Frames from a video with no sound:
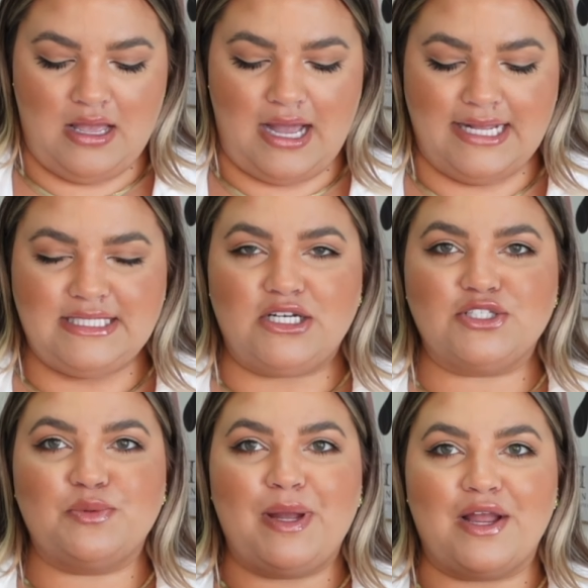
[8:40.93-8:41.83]
I did
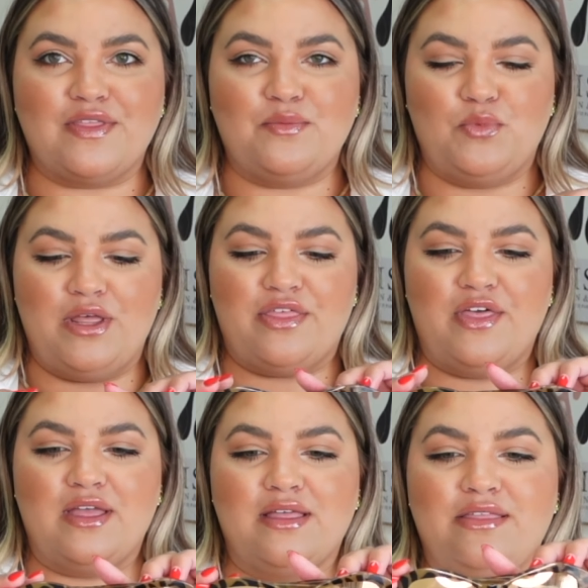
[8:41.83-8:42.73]
also pair them with
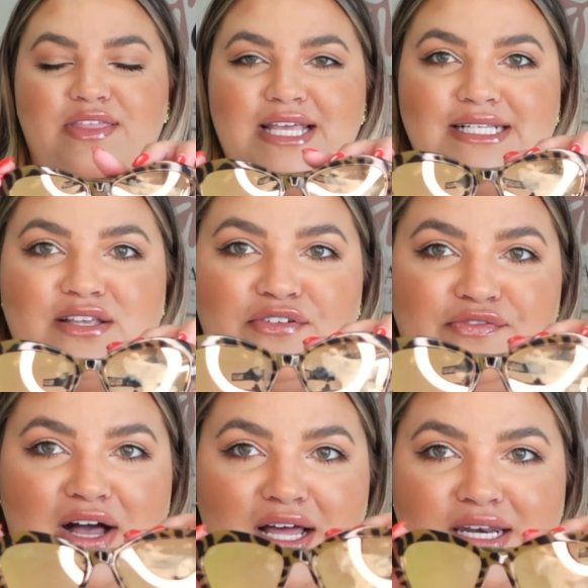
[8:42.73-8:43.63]
these
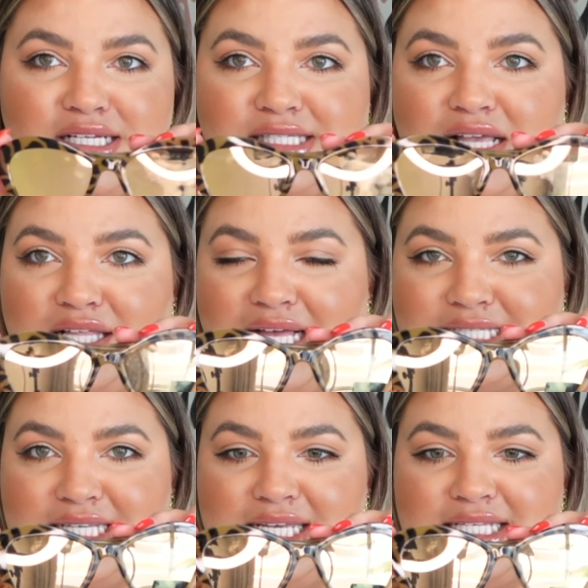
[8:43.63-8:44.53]
fun
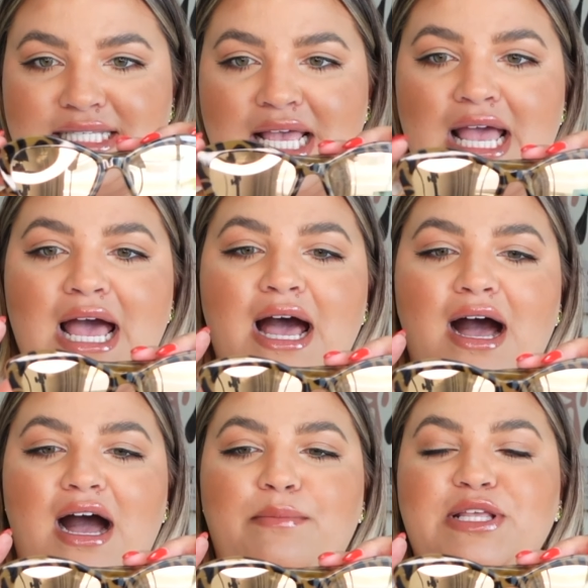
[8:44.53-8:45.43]
sunglasses.
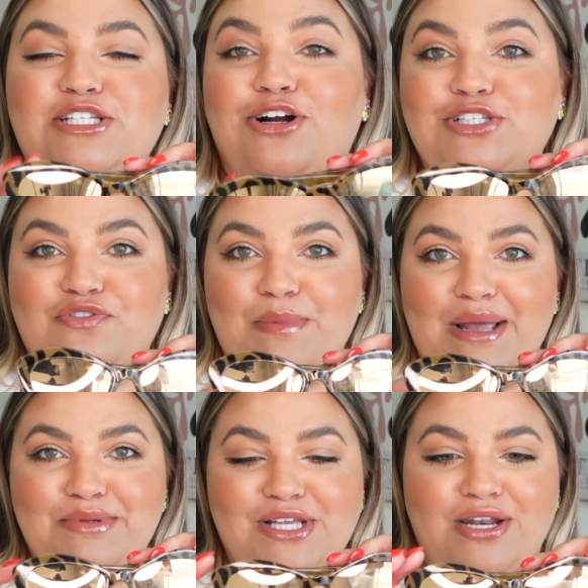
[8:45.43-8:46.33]
These are also from
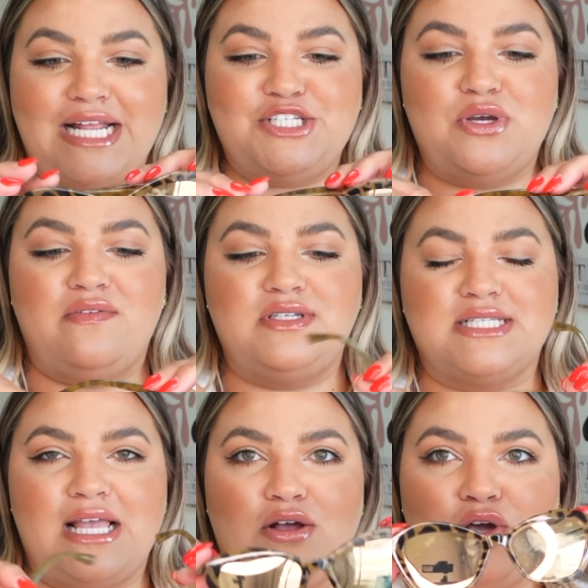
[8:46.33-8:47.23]
Amazon, and I do have a
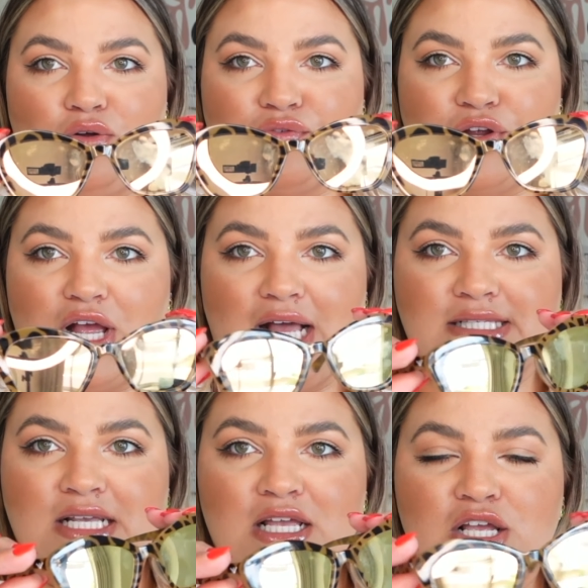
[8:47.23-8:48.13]
discount code for you
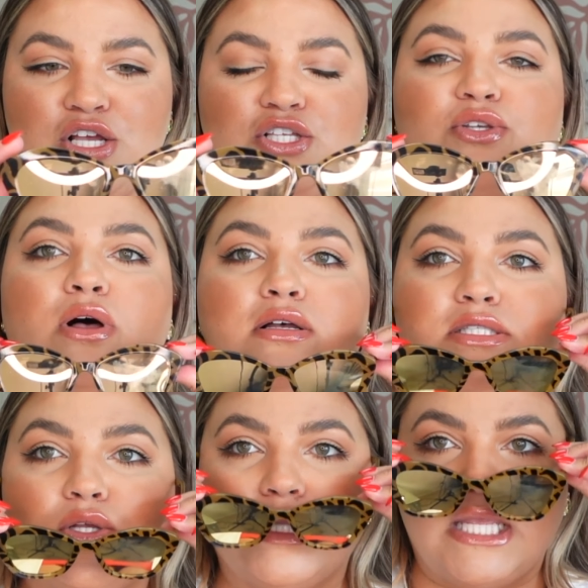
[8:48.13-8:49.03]
guys, so I'll
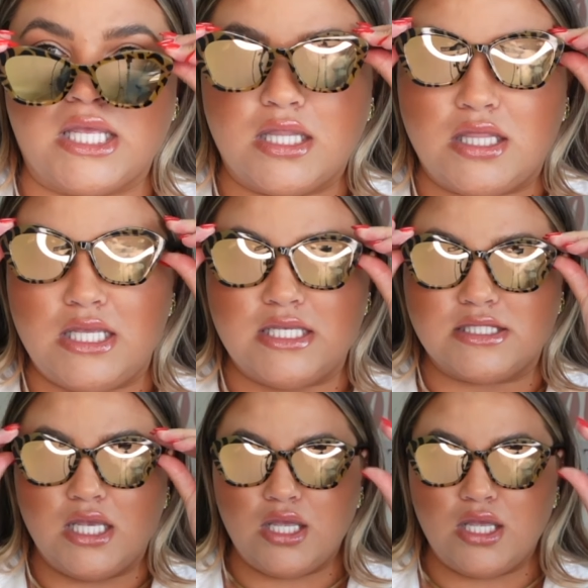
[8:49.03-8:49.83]
also link these